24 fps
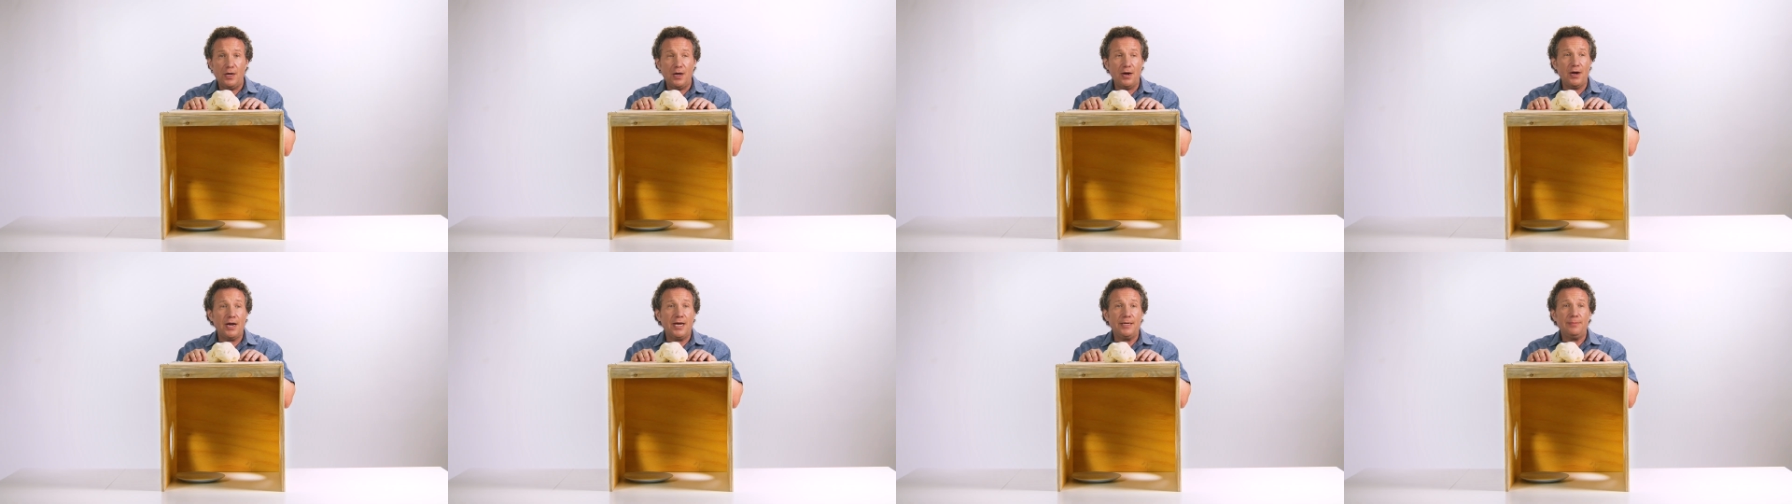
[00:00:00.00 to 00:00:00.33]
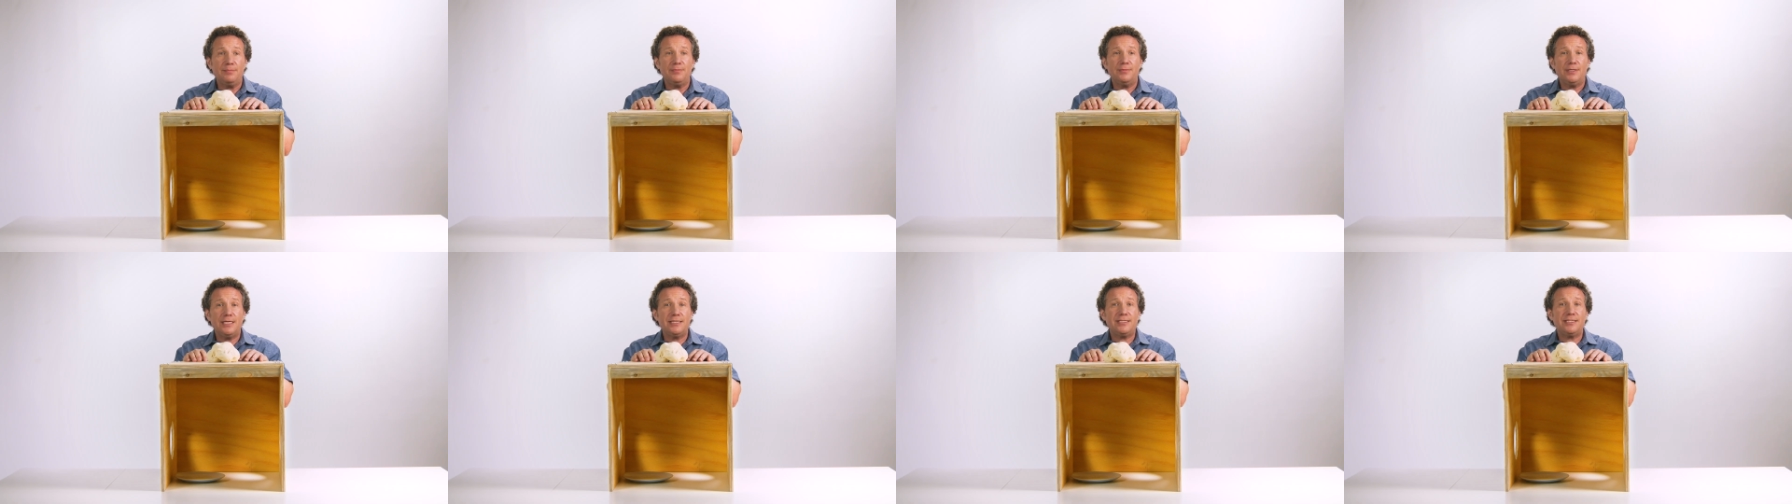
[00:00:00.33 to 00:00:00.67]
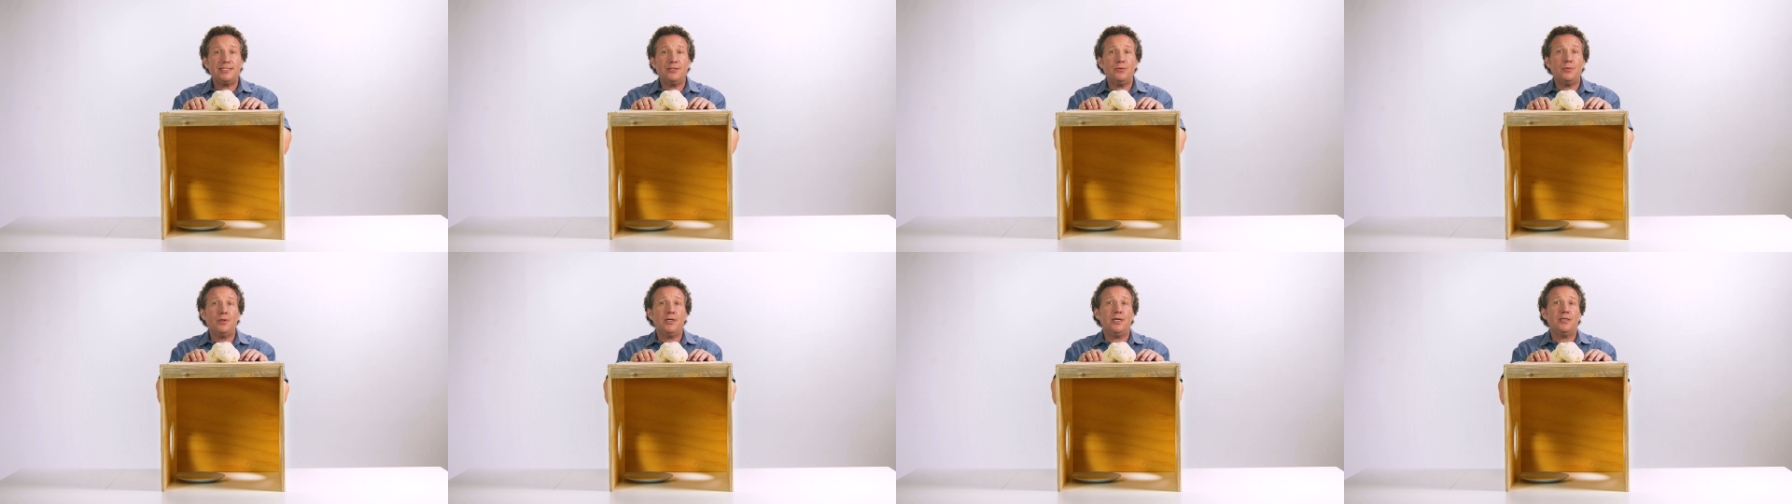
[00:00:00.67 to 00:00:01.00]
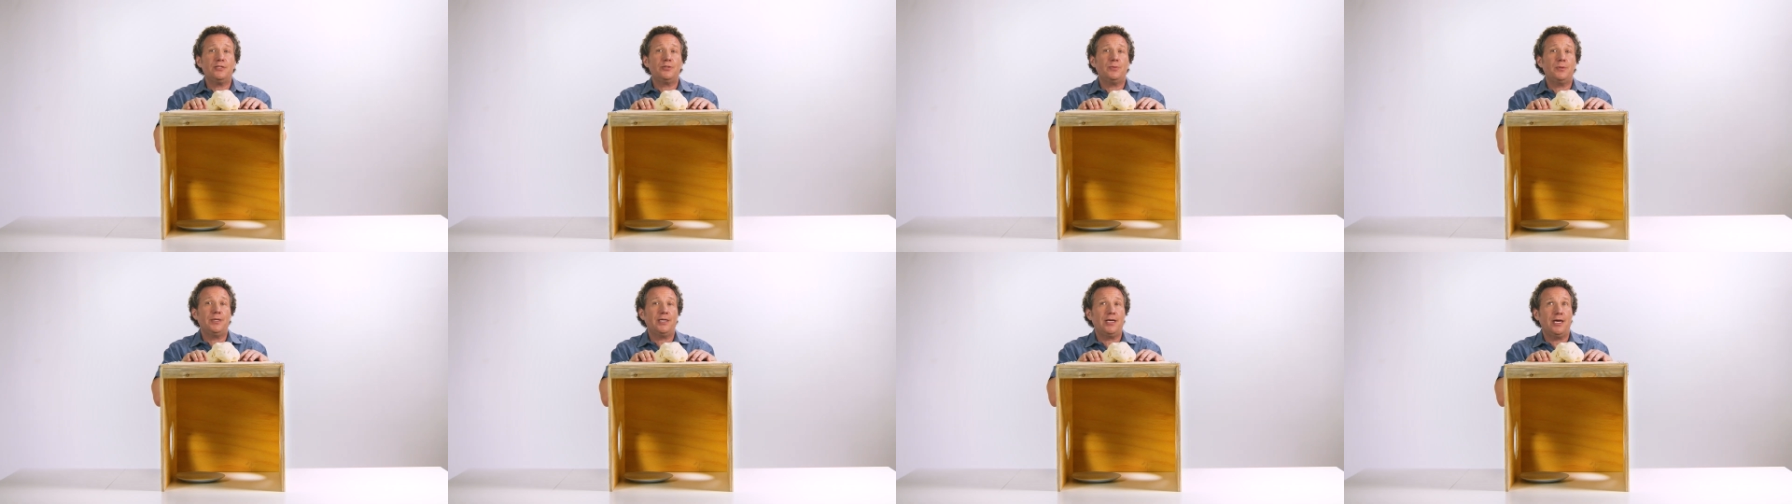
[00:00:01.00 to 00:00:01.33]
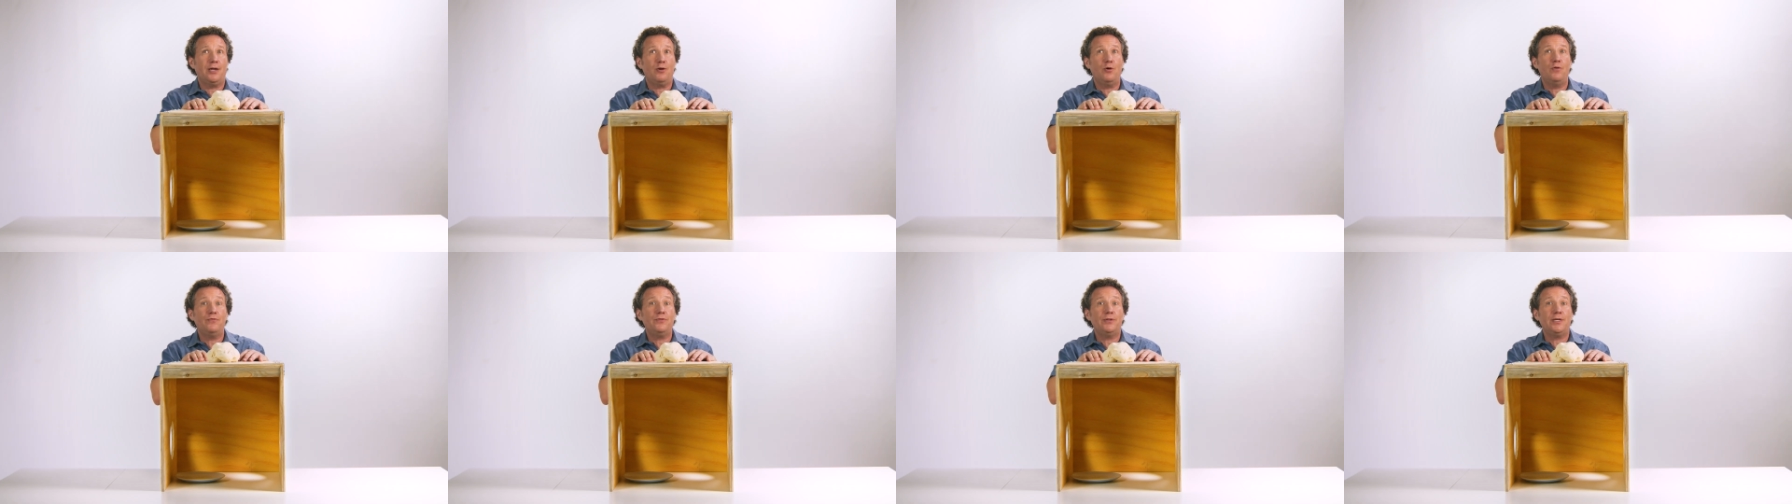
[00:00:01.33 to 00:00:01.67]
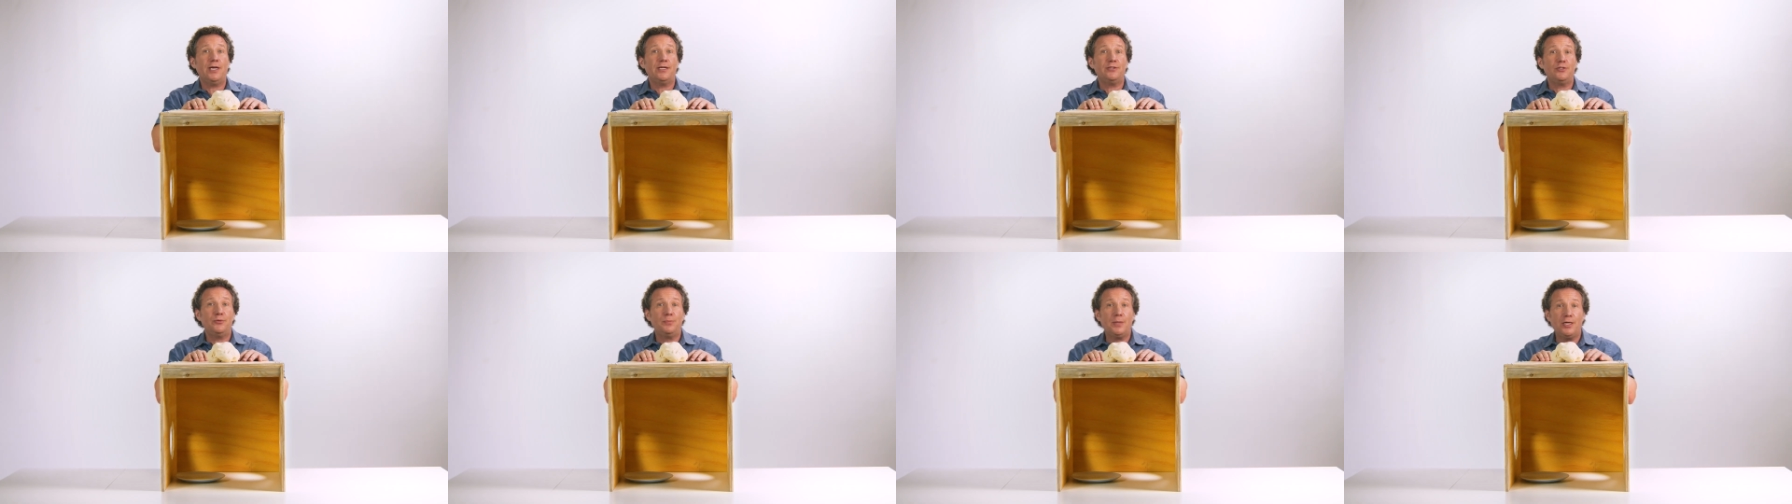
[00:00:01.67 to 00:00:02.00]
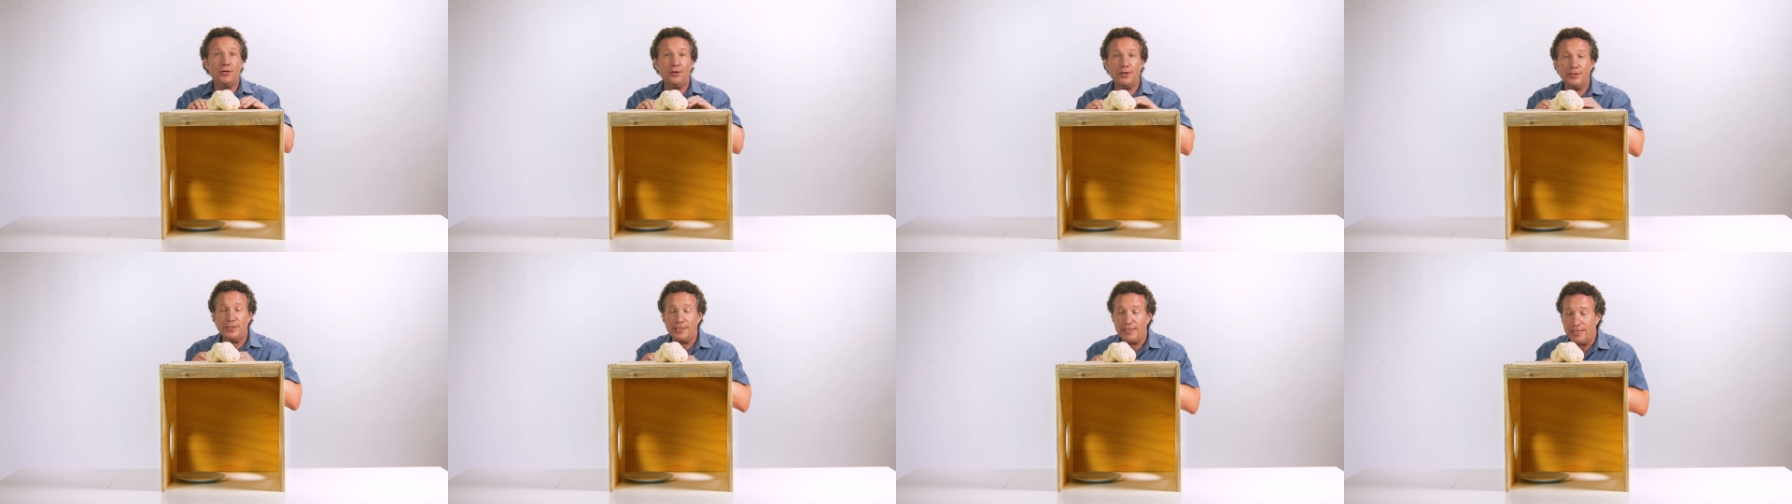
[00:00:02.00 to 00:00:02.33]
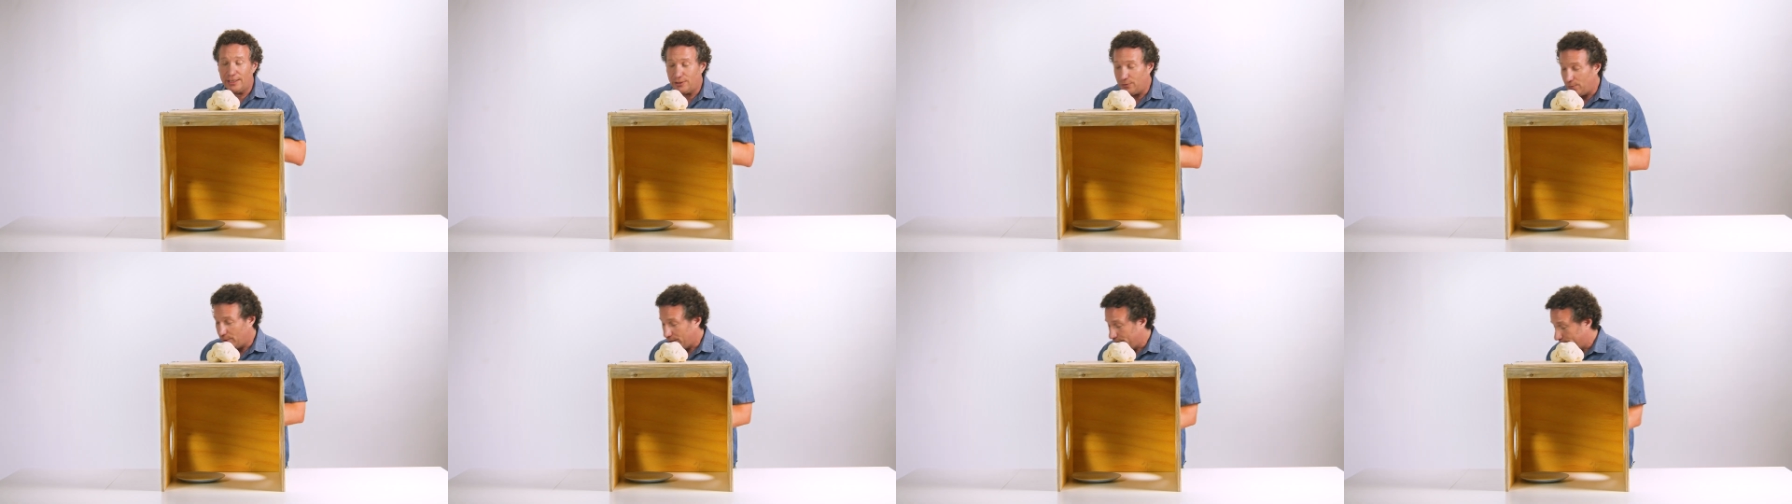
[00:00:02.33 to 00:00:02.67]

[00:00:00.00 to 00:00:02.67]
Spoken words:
All right, let's see what else we got. Hopefully I'll do better on the next one.